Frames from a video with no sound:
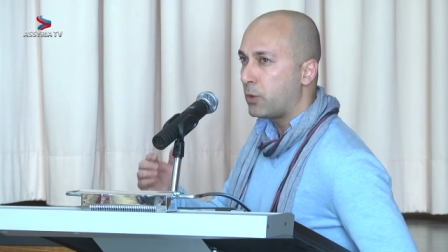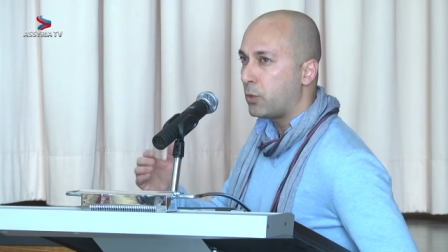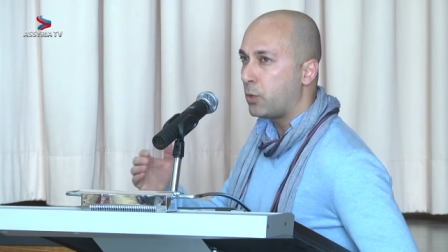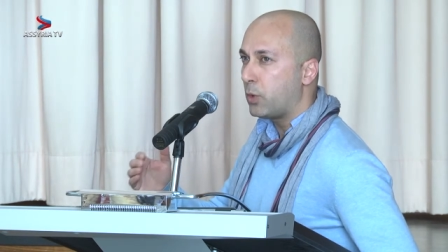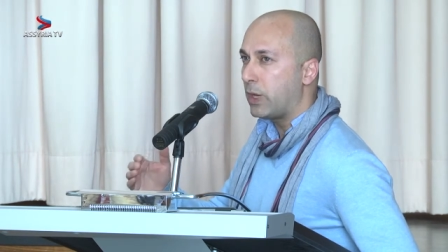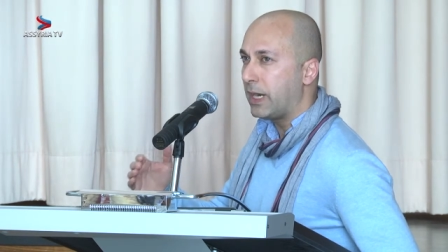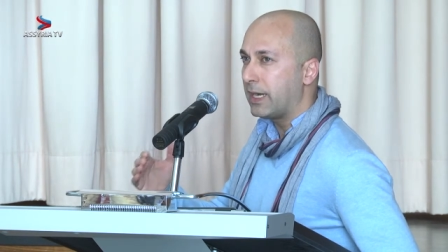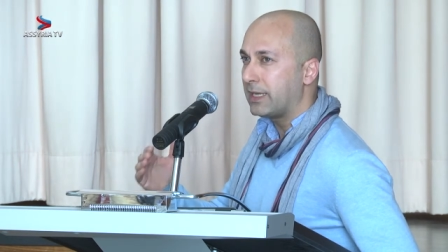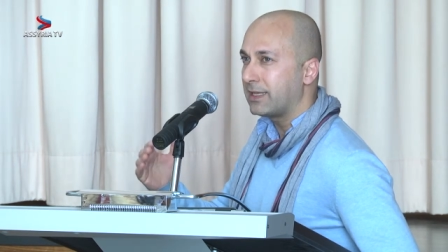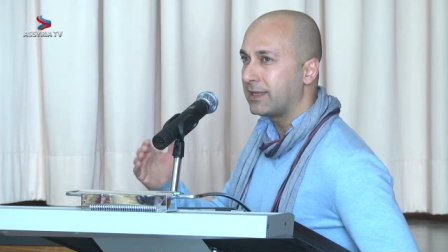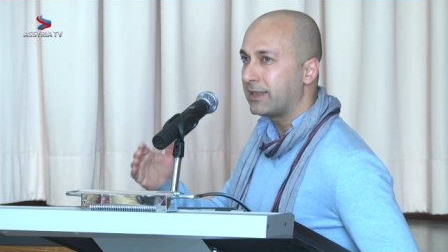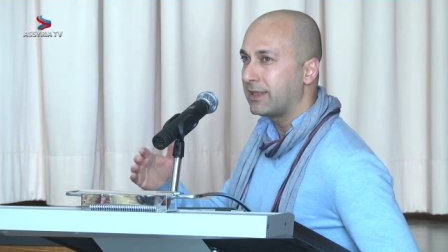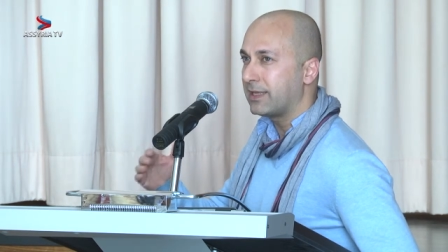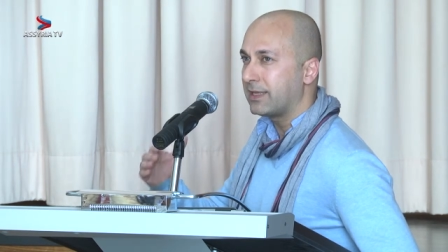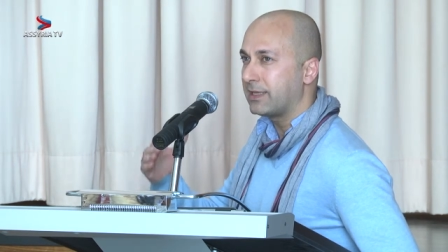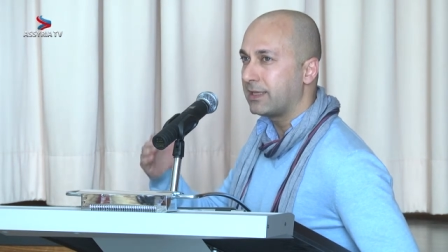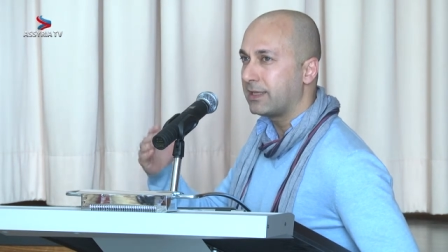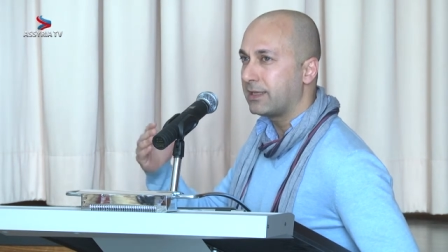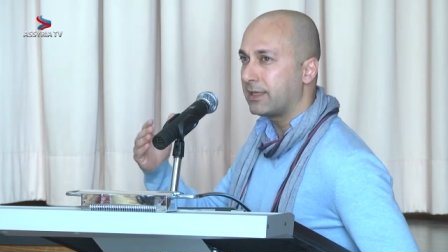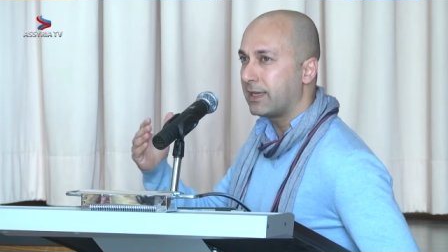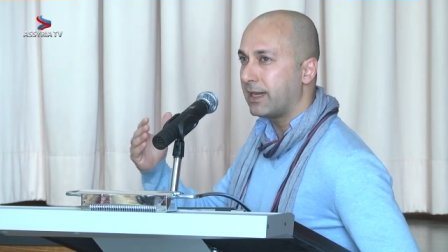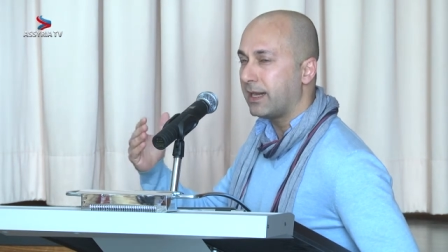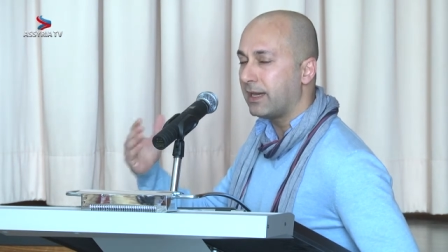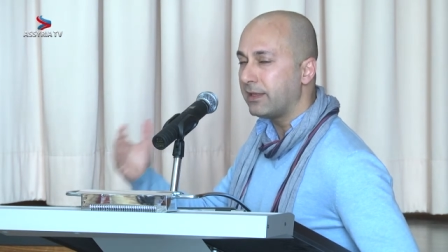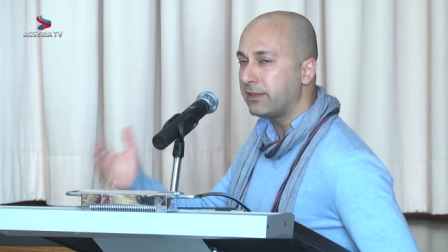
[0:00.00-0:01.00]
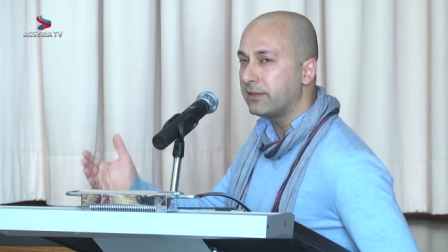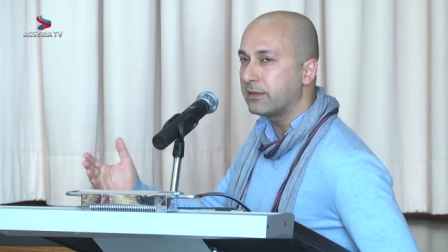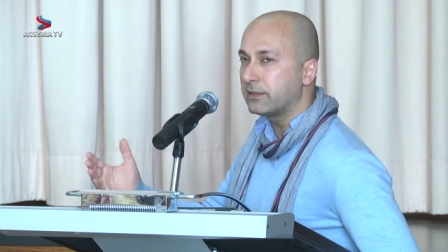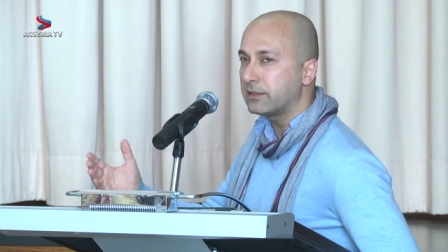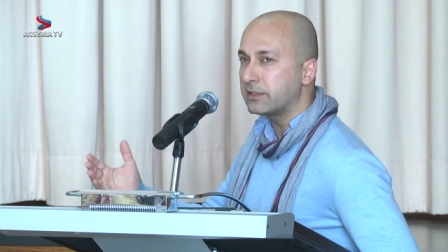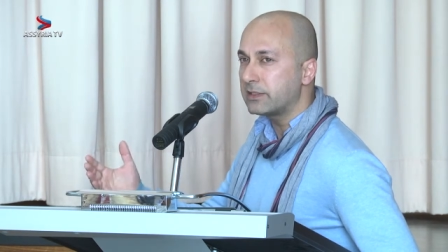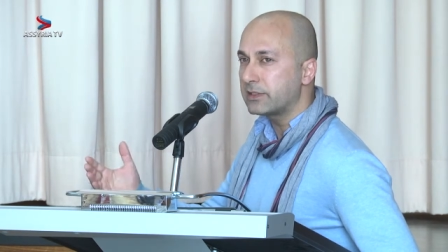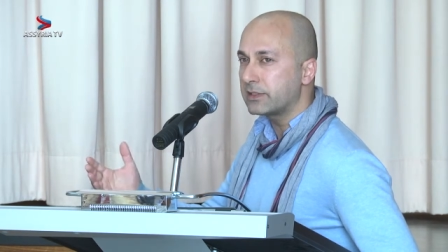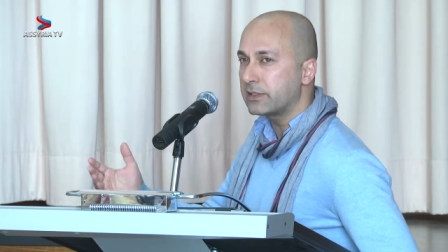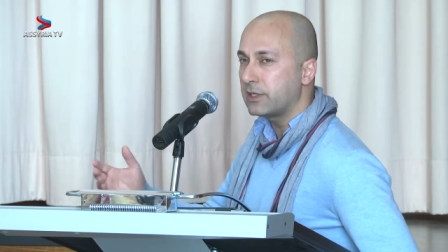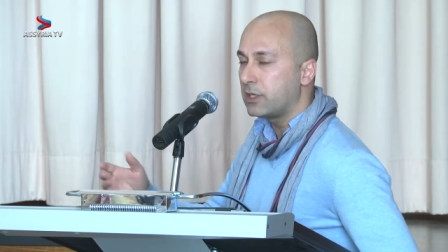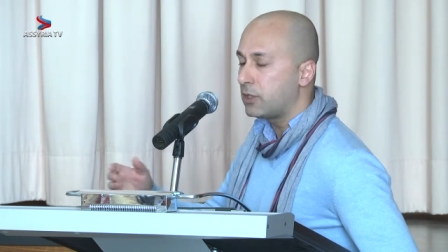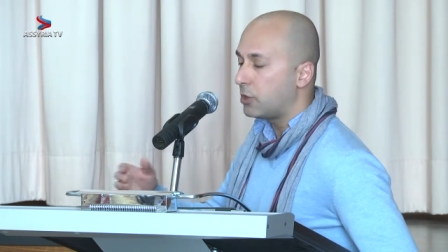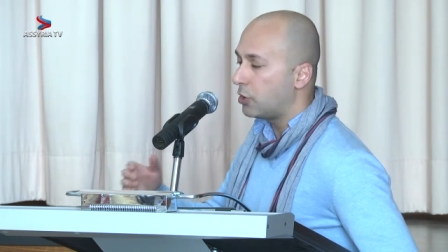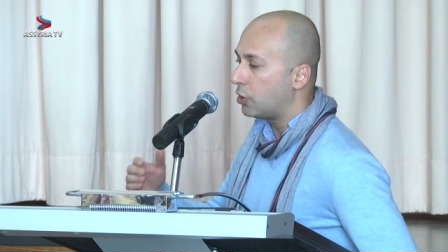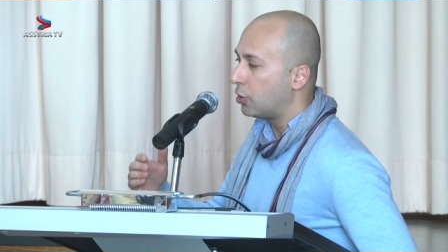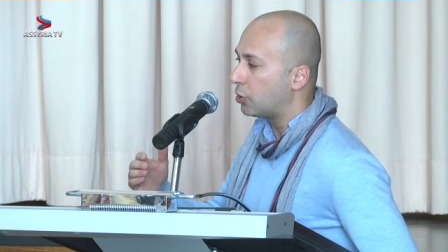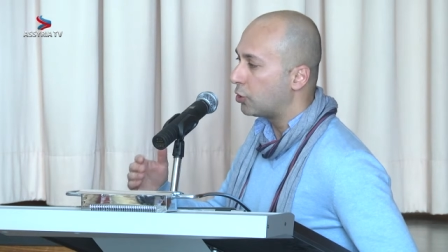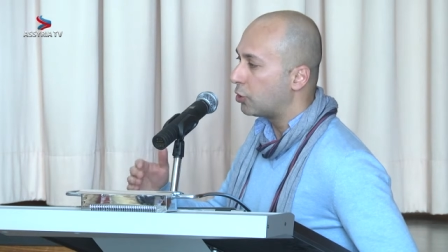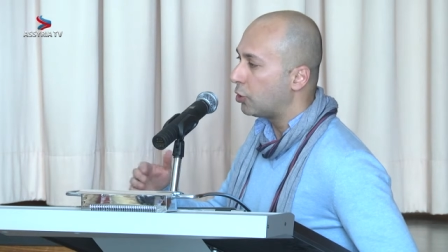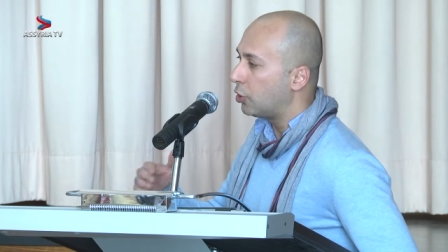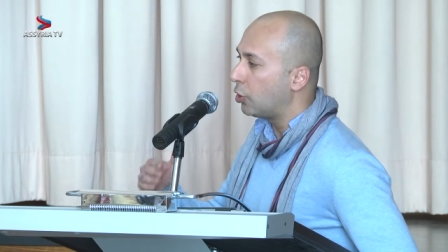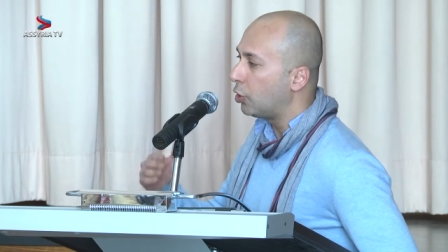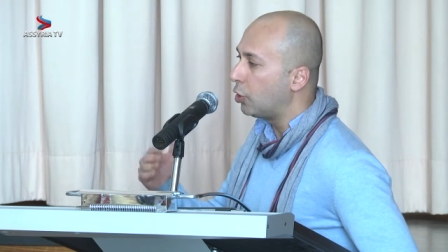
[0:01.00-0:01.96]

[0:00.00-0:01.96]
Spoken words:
while the others are